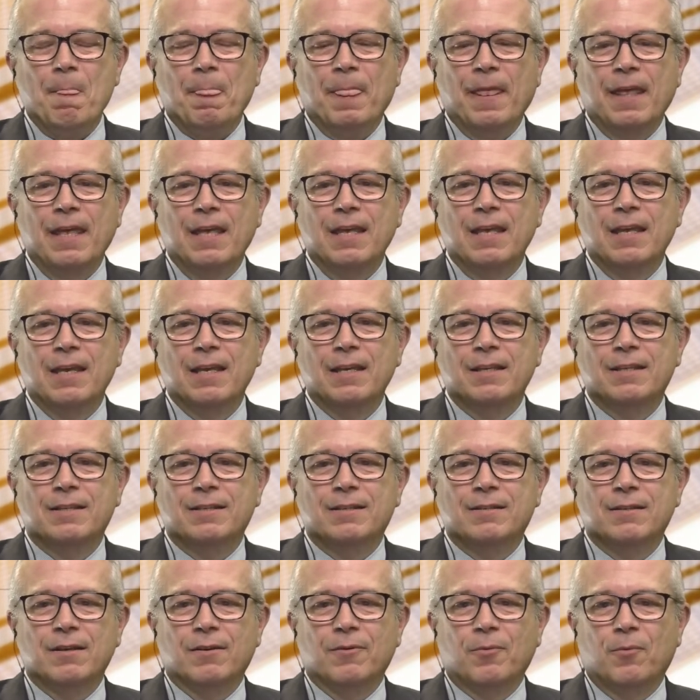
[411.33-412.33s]

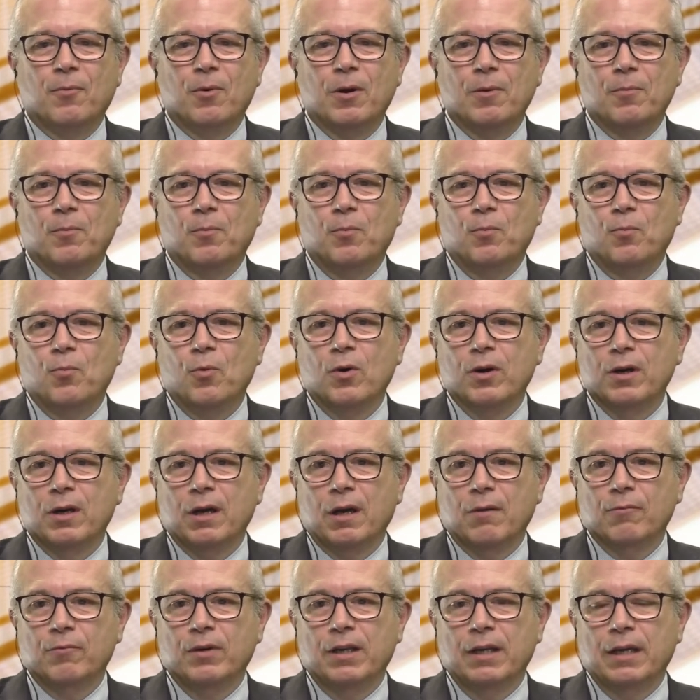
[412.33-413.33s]
it's what
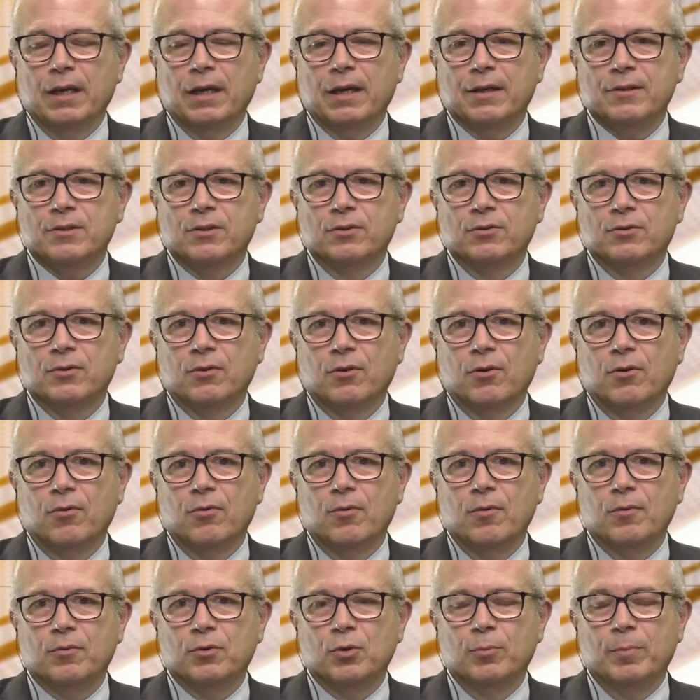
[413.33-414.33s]
one really has to
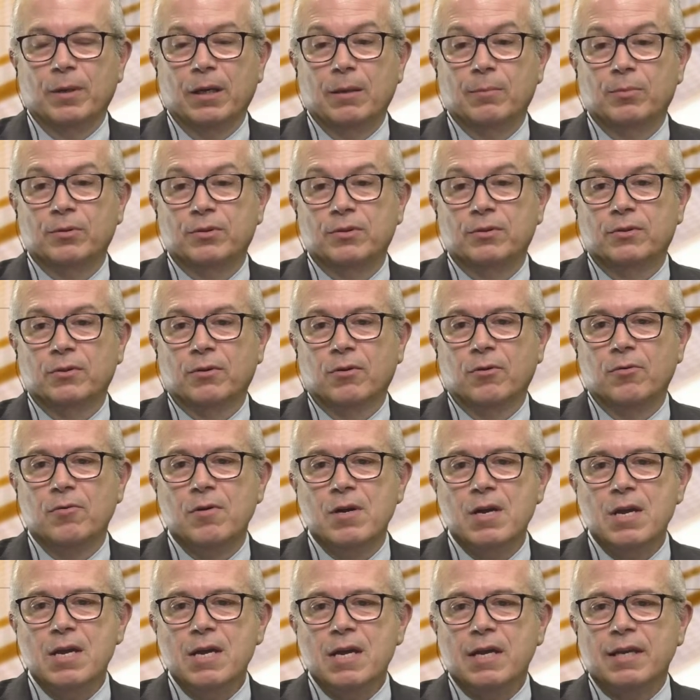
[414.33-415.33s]
do to be able to do
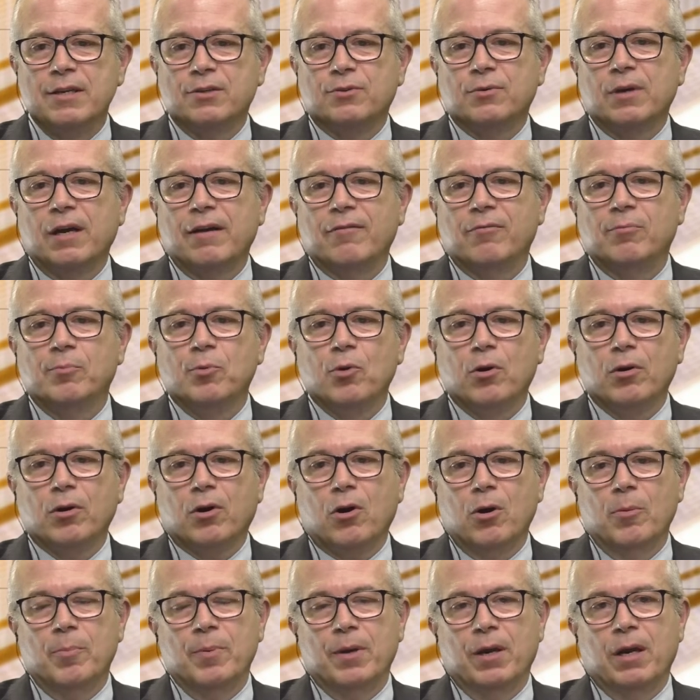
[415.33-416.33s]
is to have a broader
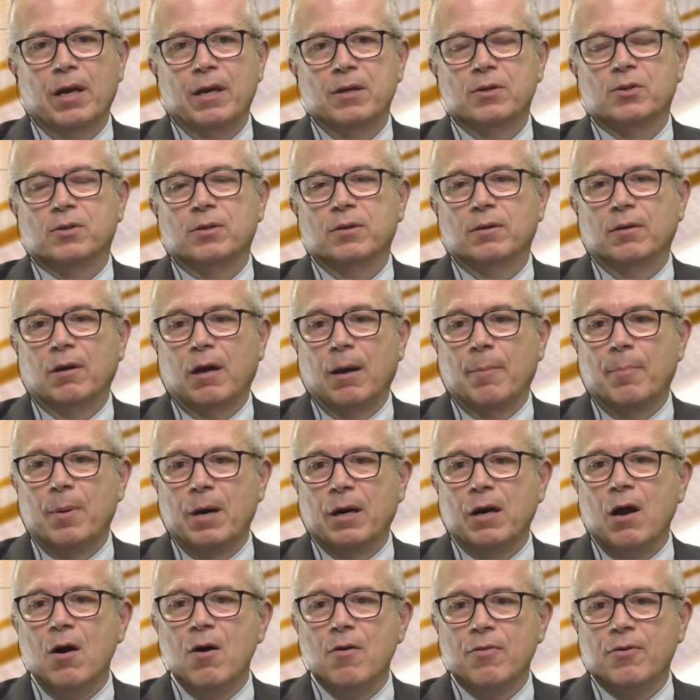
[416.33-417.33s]
comprehension
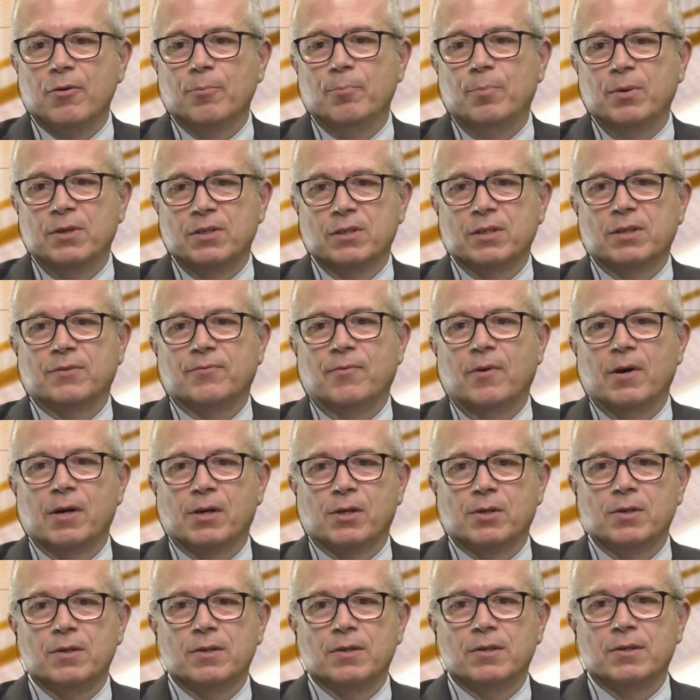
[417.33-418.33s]
about other business
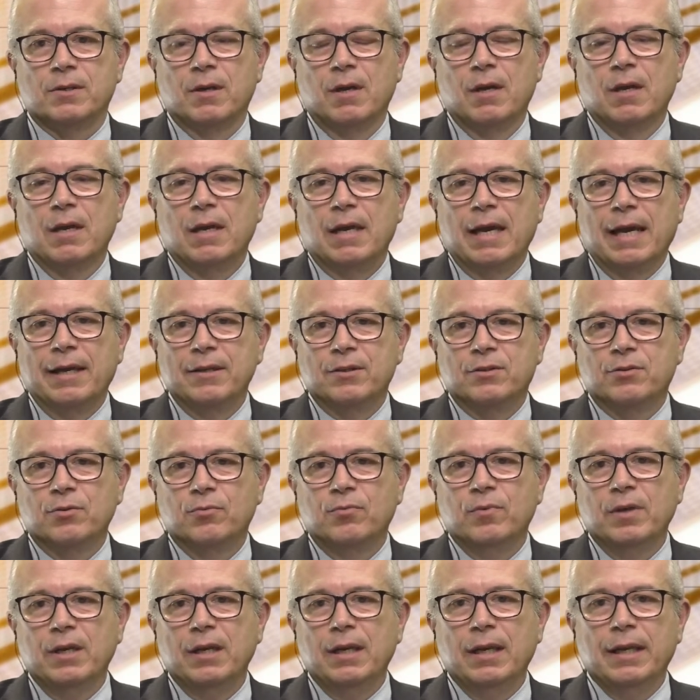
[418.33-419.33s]
functions, and to
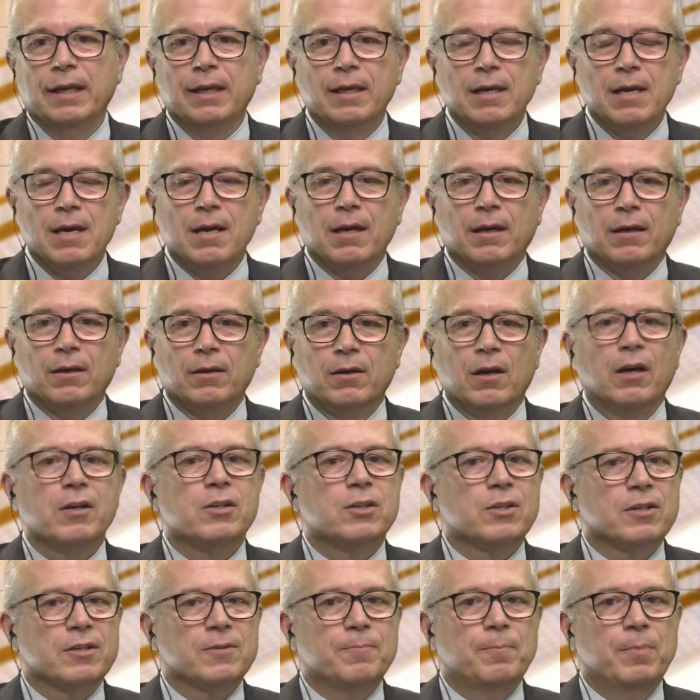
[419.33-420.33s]
really not
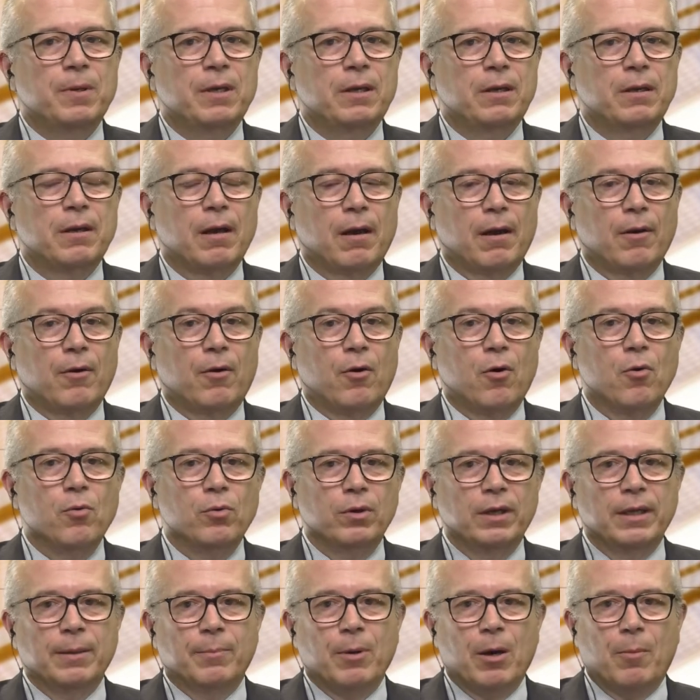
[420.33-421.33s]
just be
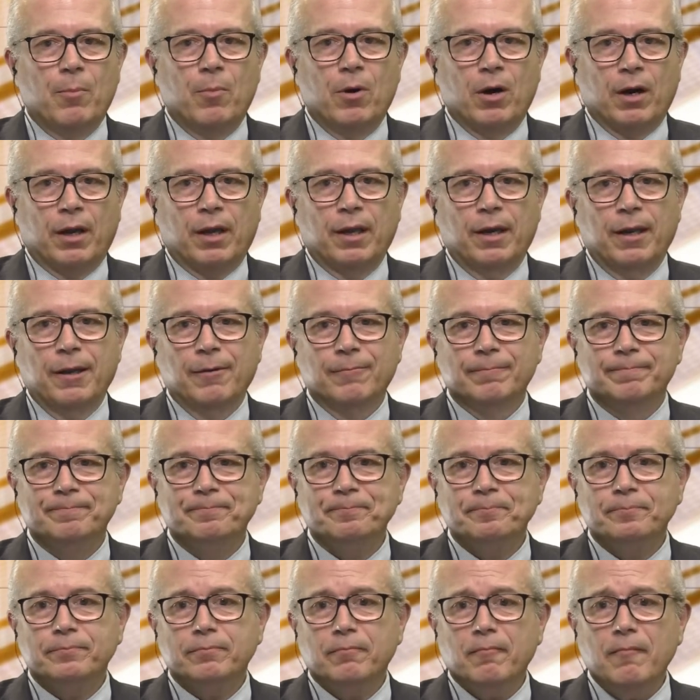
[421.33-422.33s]
only about marketing,
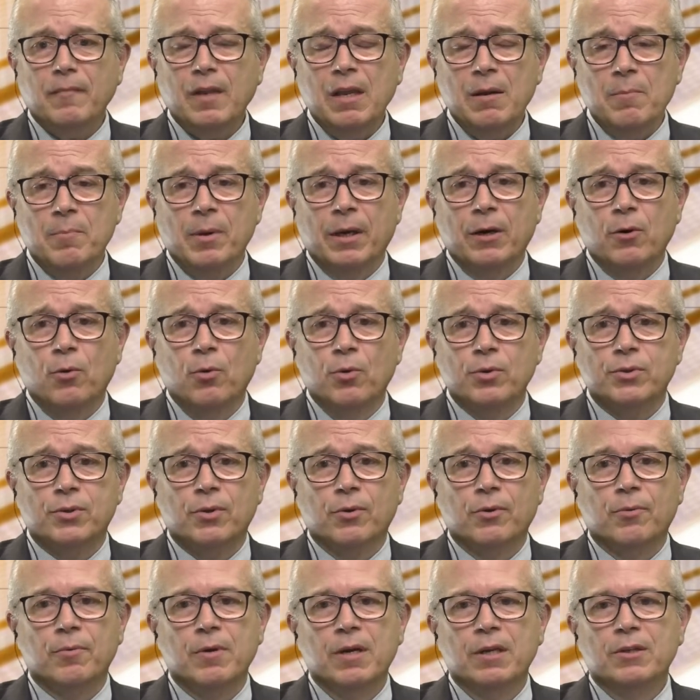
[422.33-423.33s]
but
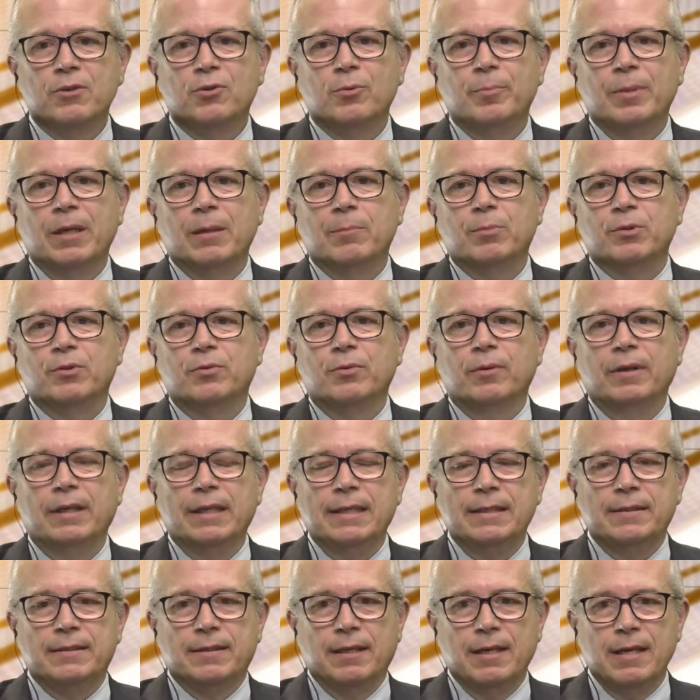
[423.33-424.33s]
also to be able to
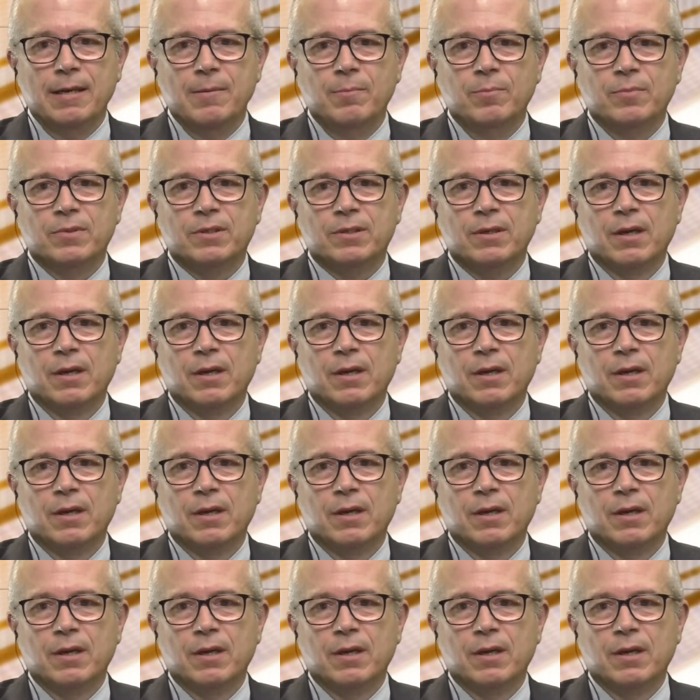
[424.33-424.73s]
lead teams,